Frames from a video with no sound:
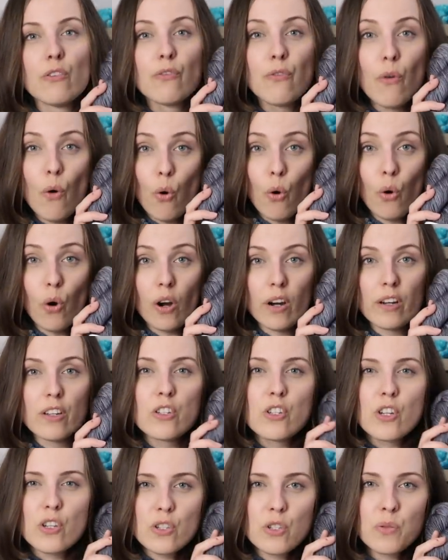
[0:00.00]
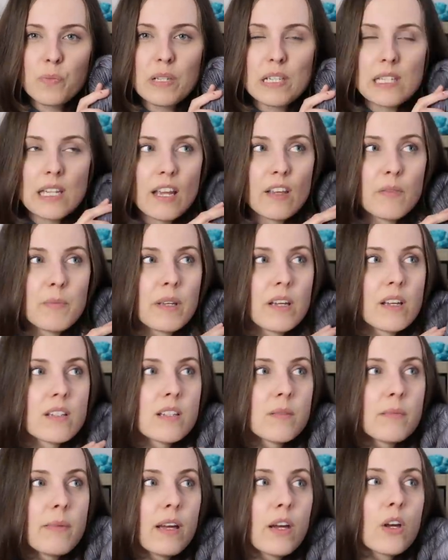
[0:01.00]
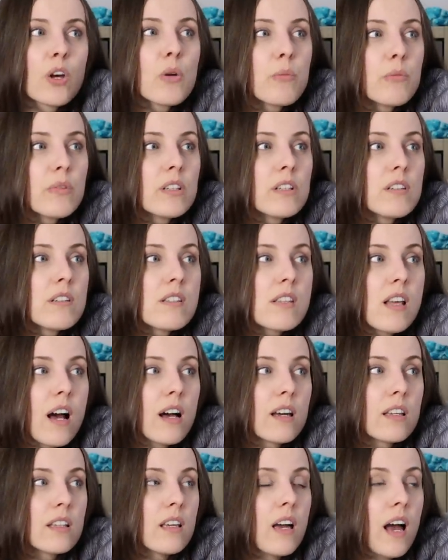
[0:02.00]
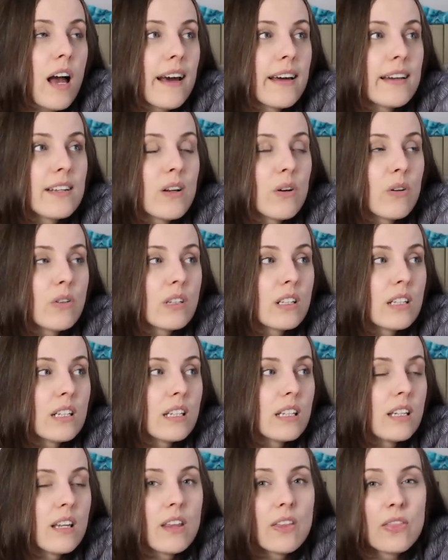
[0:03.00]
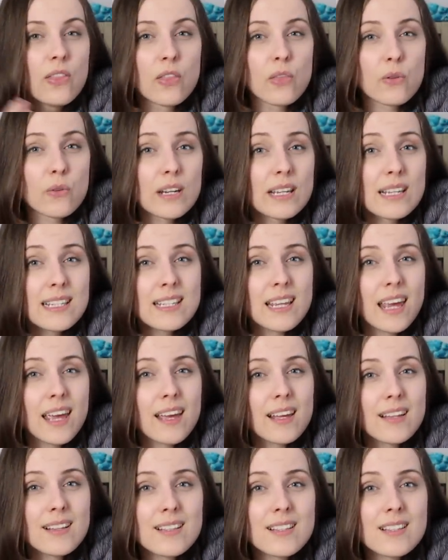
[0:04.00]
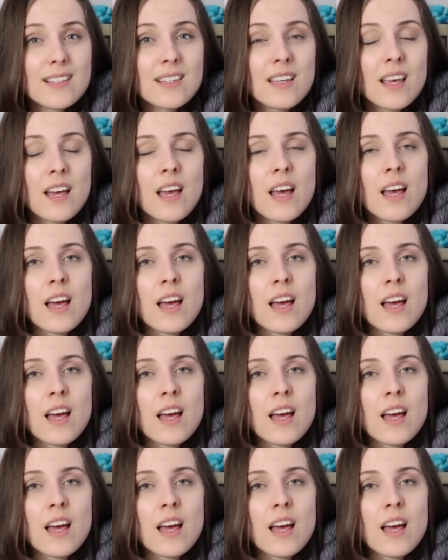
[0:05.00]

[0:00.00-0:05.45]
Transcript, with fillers: four, just to be safe, because in my Humulus I had only three skeins